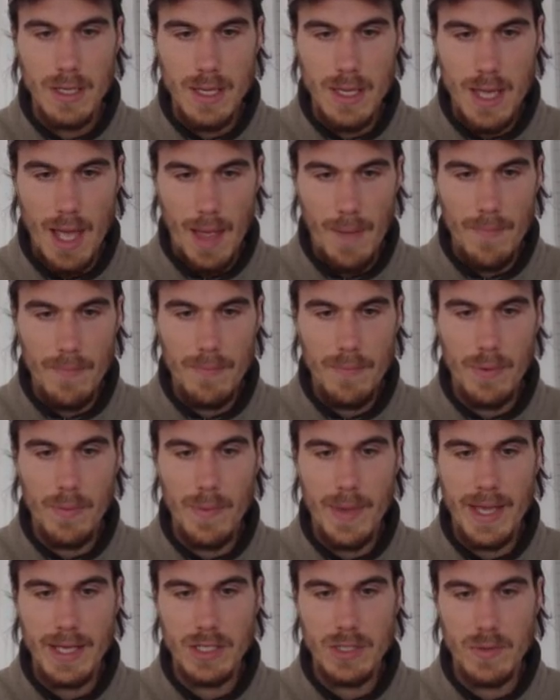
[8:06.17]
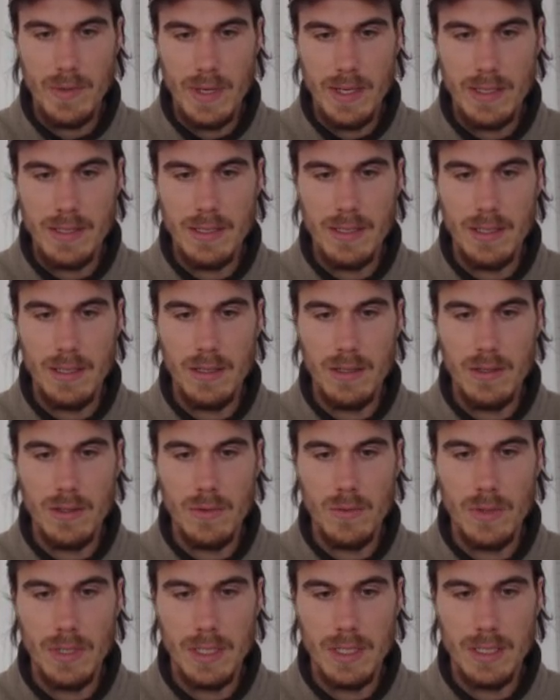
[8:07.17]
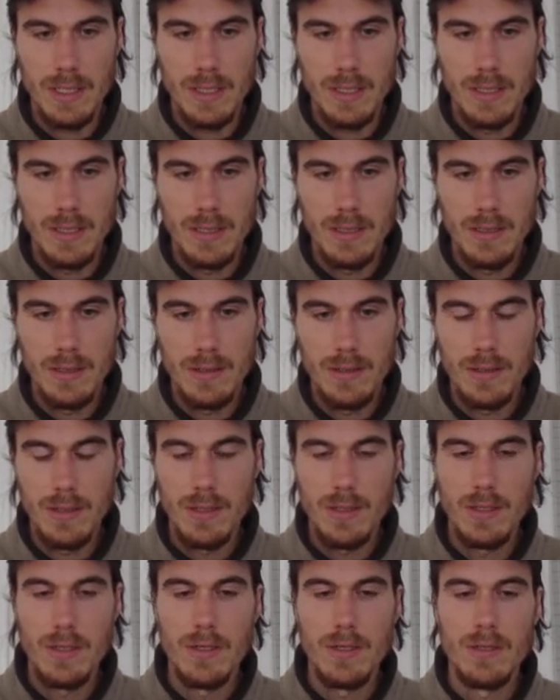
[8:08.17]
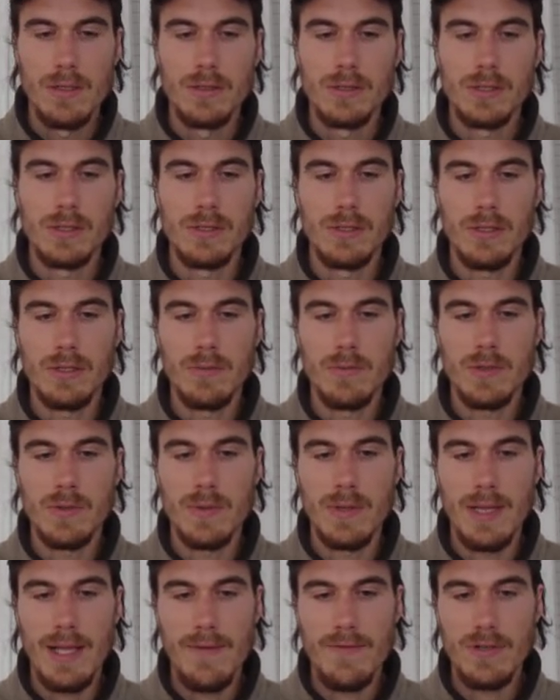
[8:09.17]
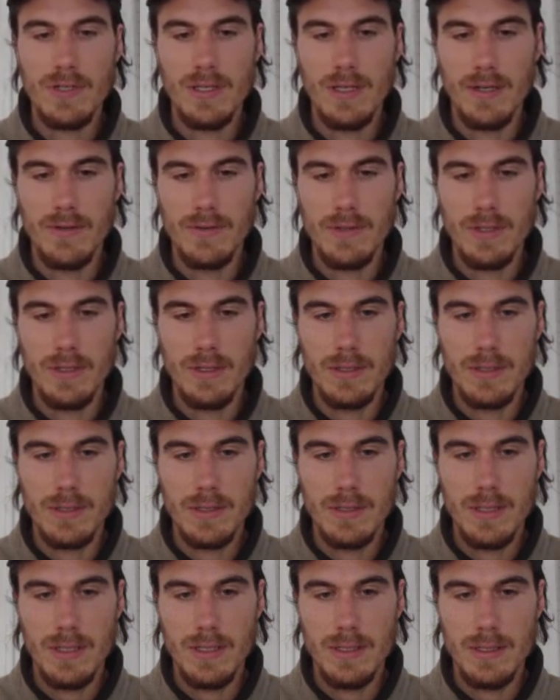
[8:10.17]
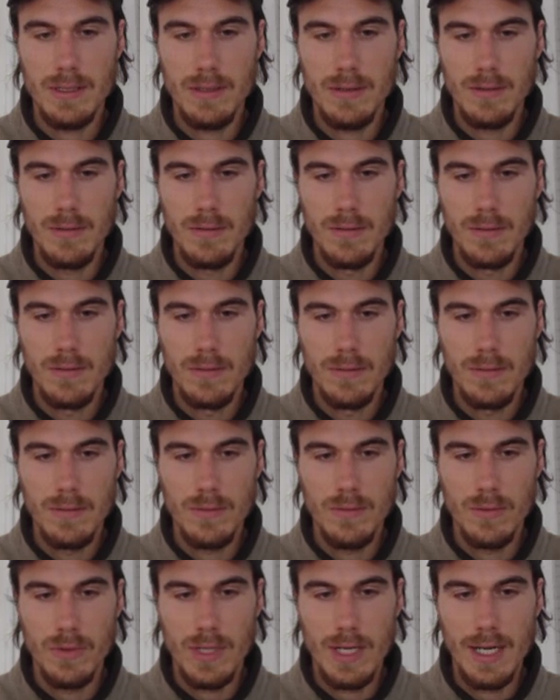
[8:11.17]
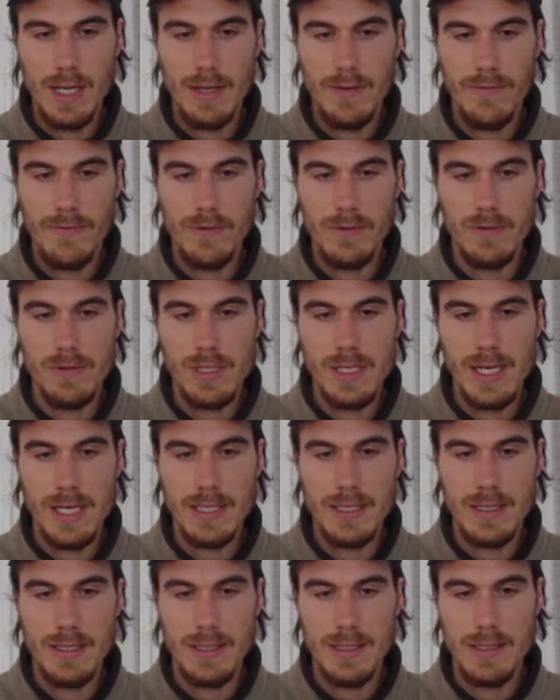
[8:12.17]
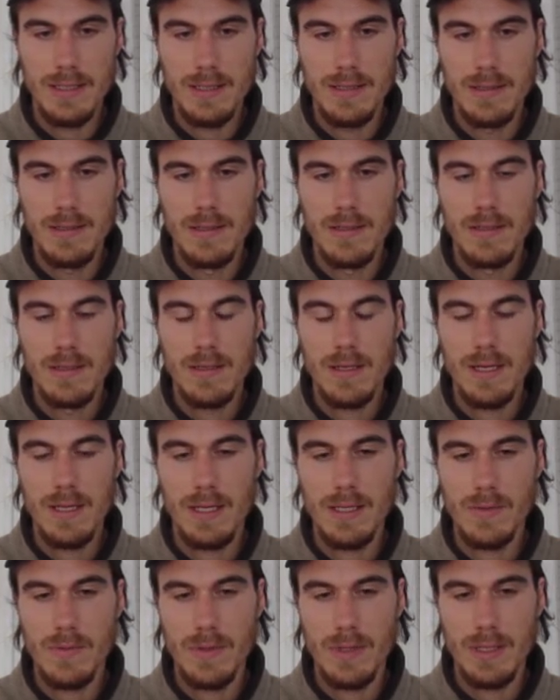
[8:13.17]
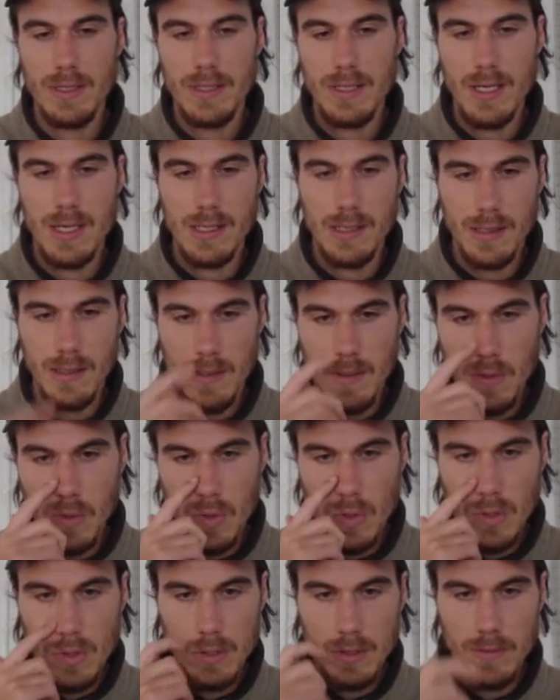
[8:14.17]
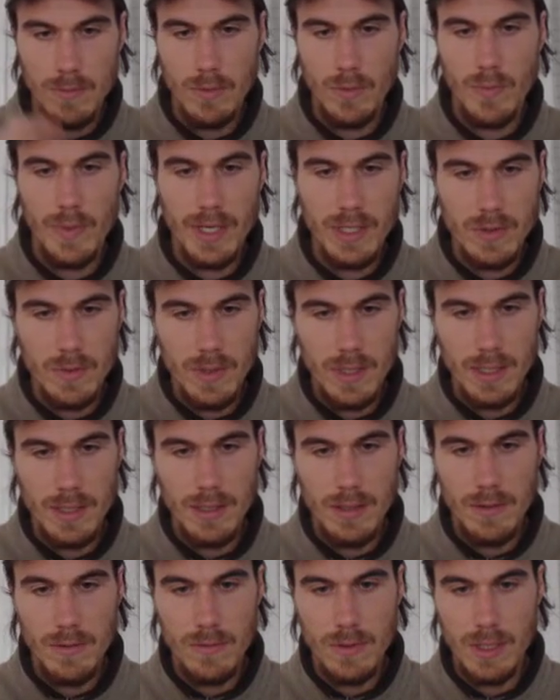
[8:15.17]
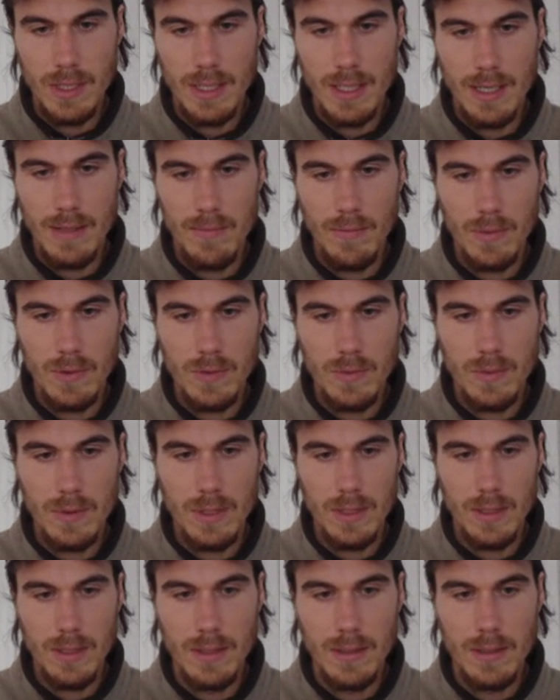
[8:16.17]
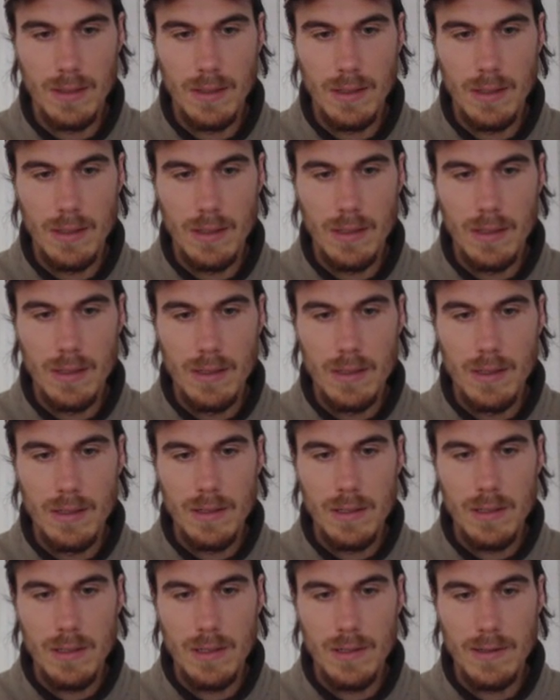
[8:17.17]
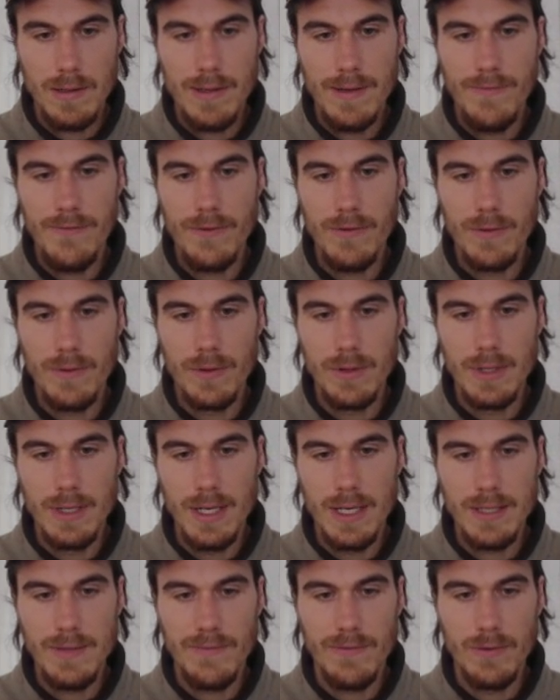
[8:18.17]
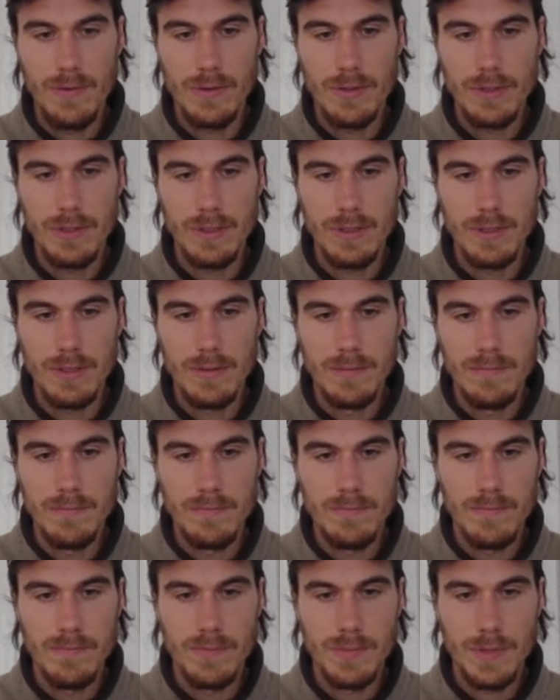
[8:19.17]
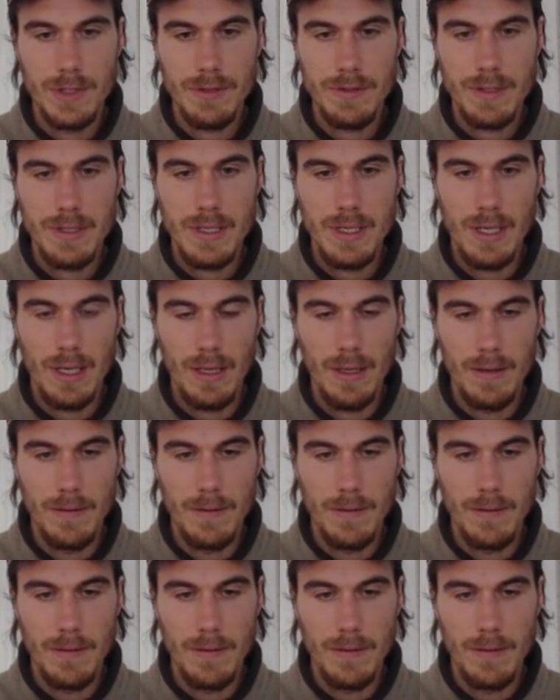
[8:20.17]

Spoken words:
Yeah, perpetuate's another good word. Synonymous with lavish lifestyles. Okay, so organic food, yes it is. Okay, that's what they're saying. Can perpetuate the yawning gap between the lucky few and the less fortunate. Okay.